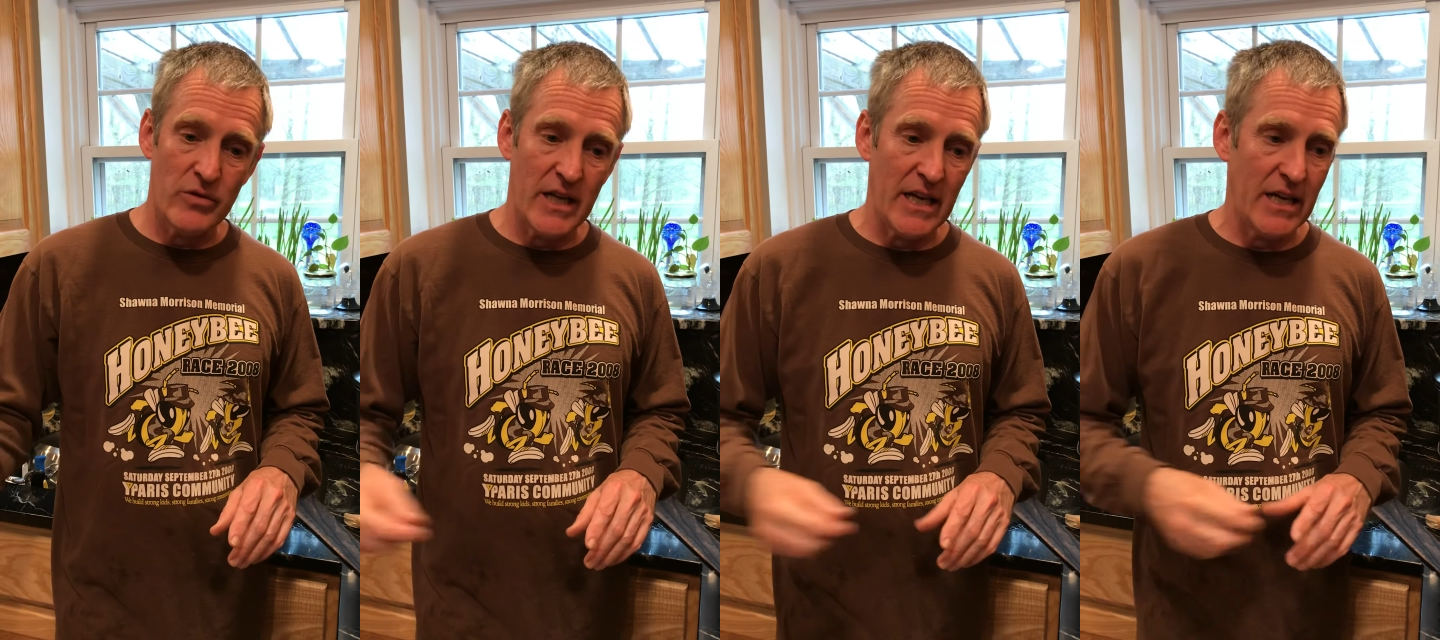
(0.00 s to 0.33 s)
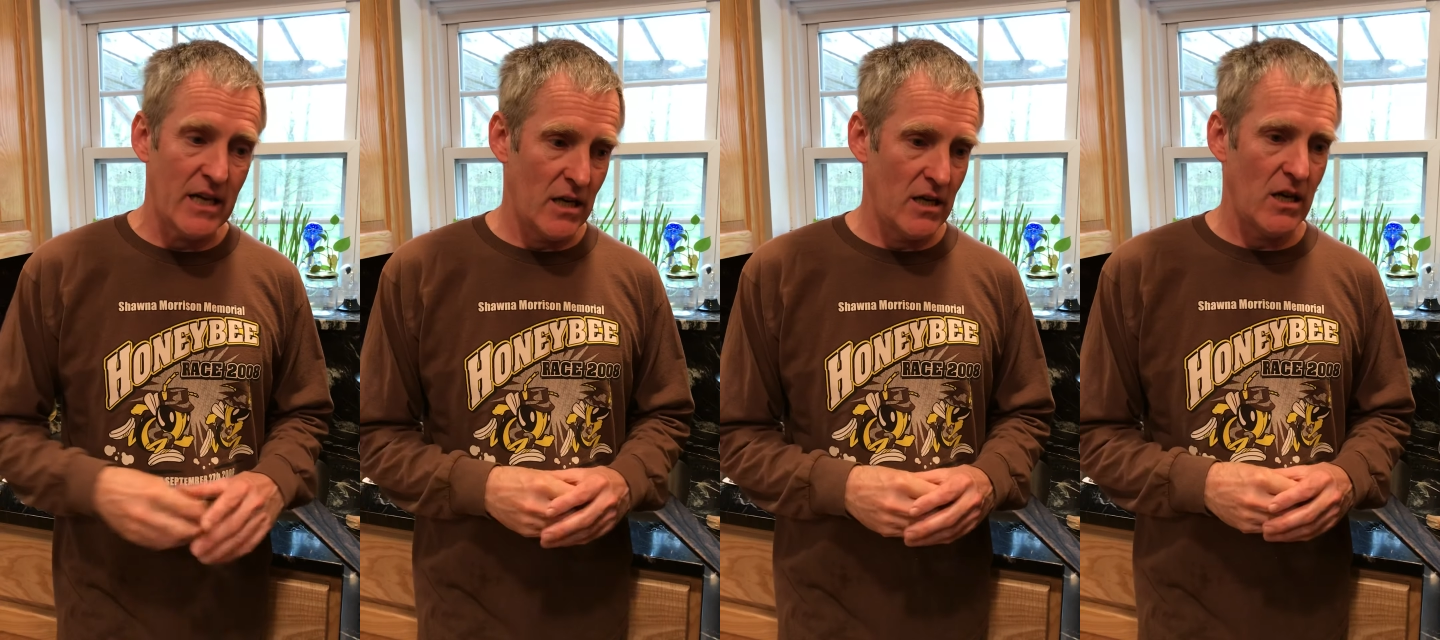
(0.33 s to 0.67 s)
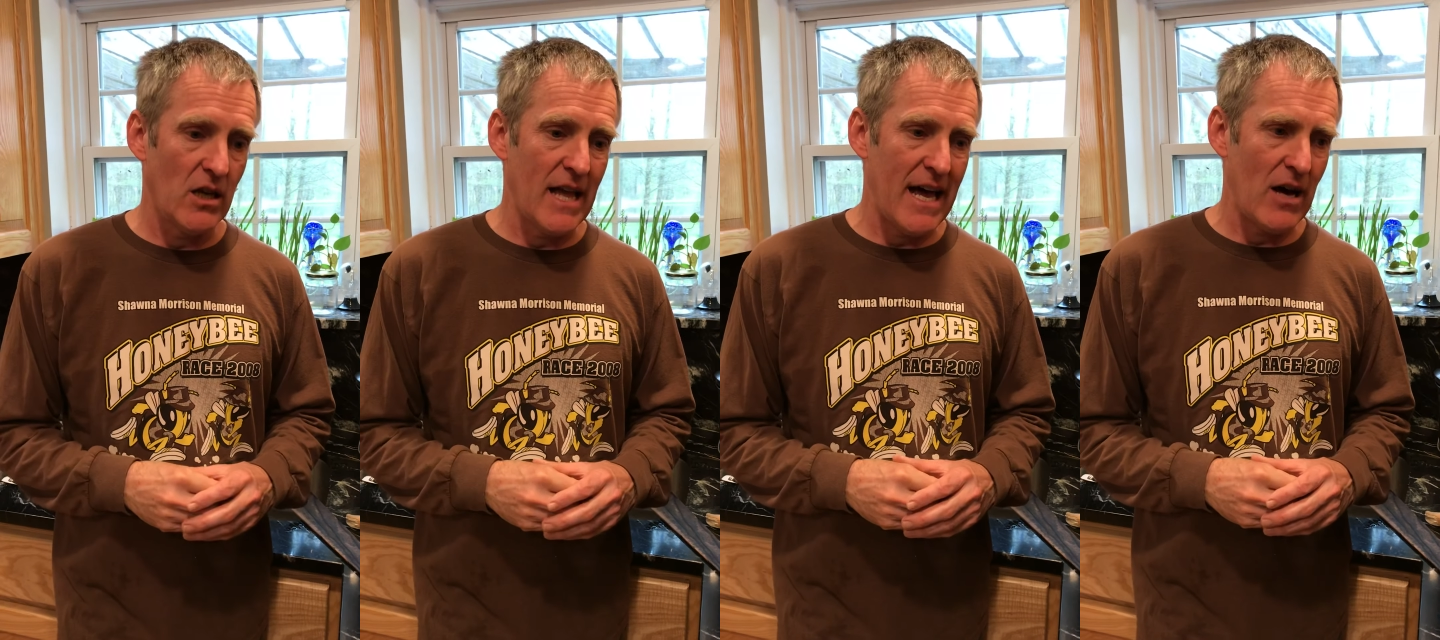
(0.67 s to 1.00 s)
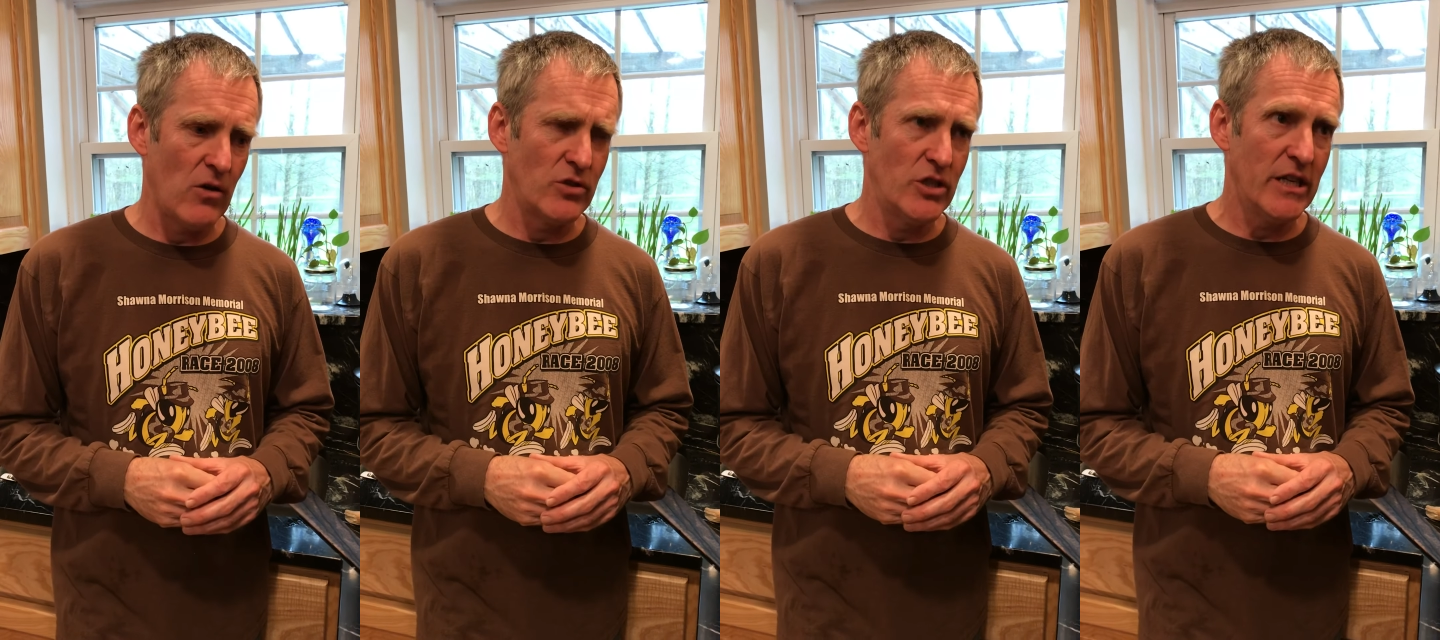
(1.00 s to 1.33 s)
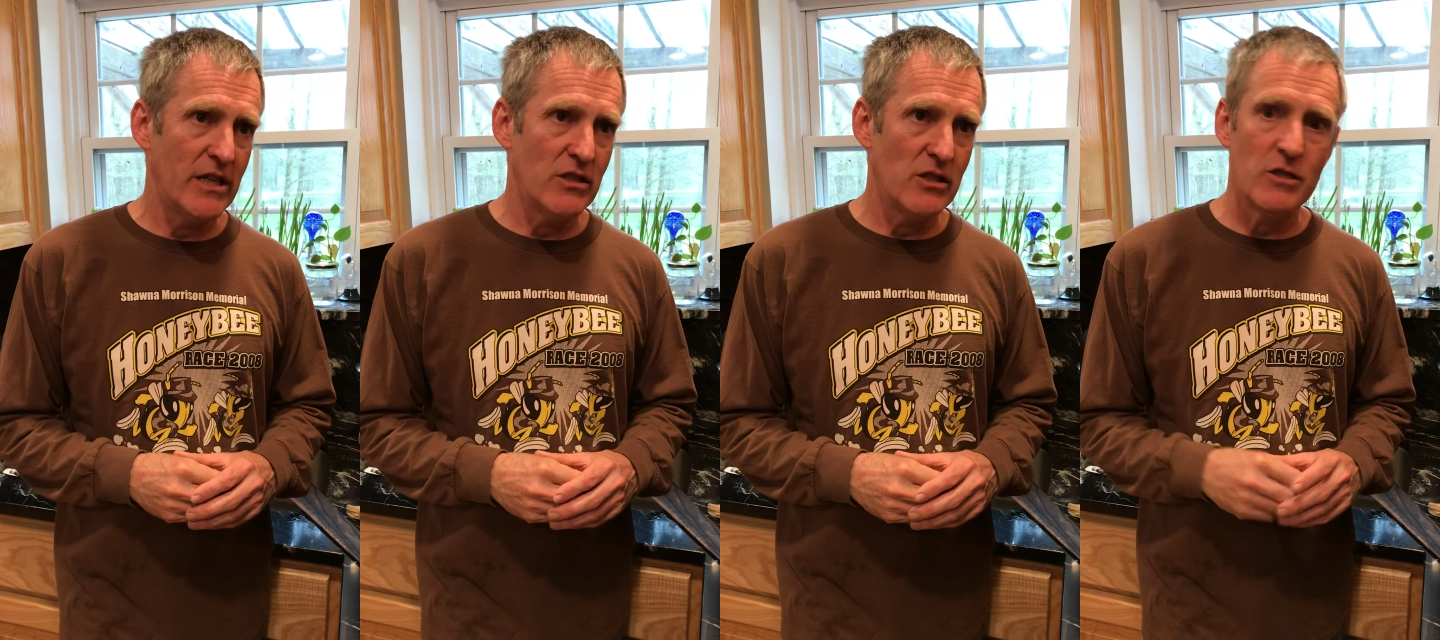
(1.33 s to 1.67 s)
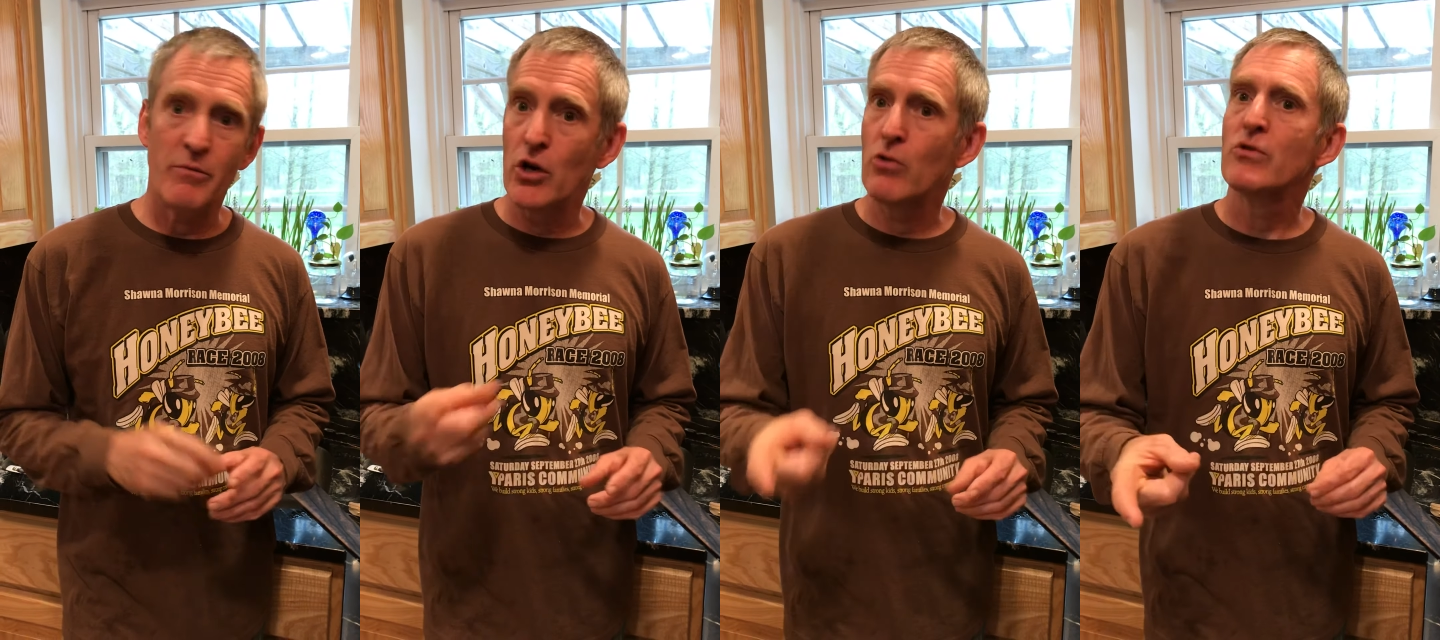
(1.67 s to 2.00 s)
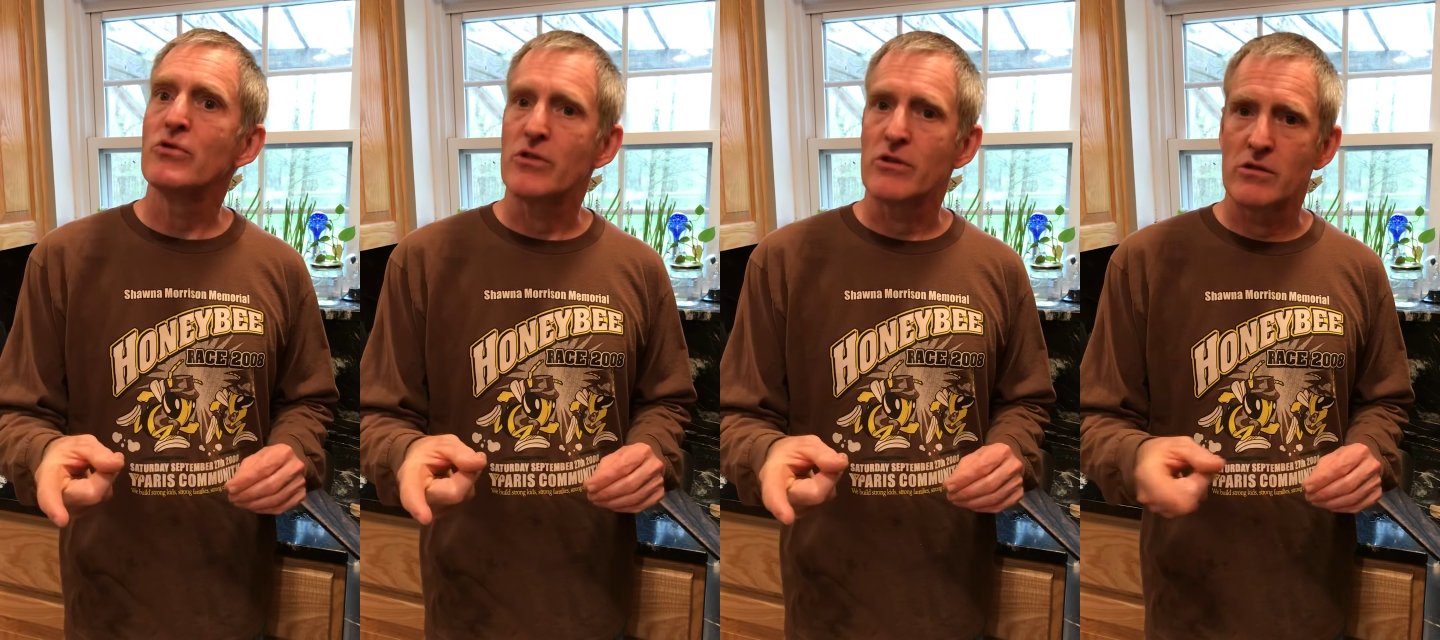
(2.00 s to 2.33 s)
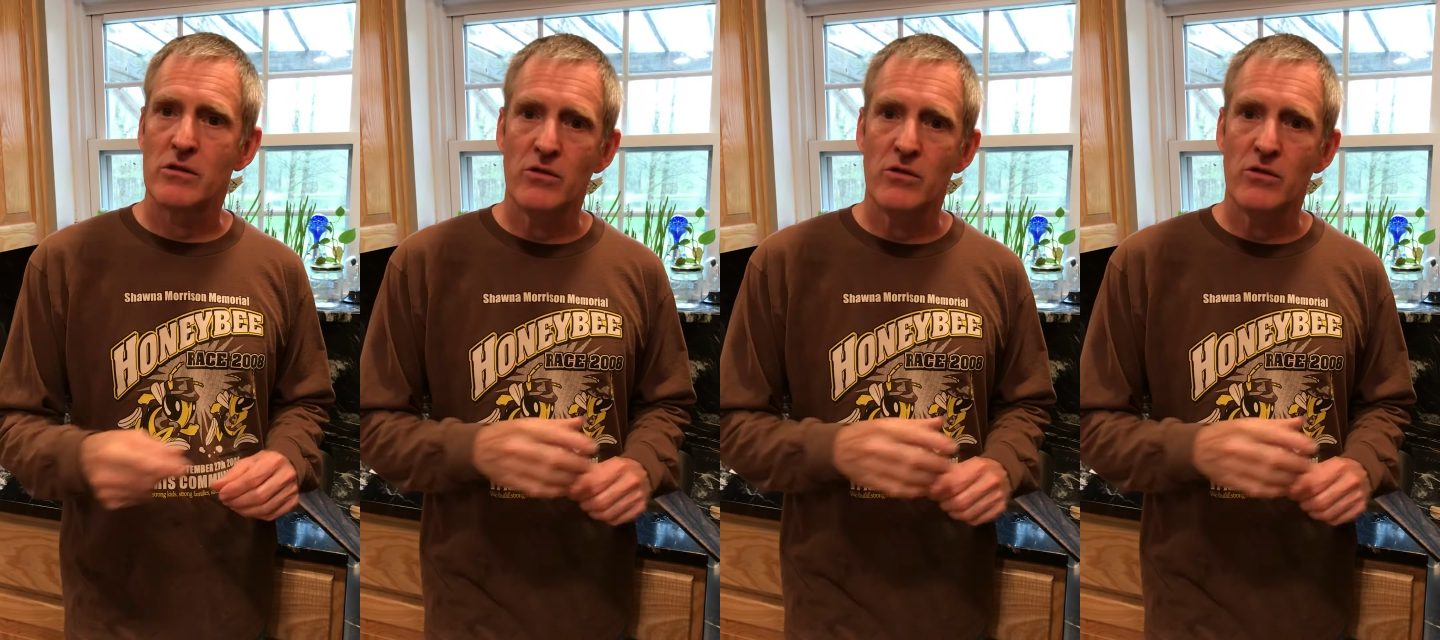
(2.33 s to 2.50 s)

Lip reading: they allow chickens, but no roosters.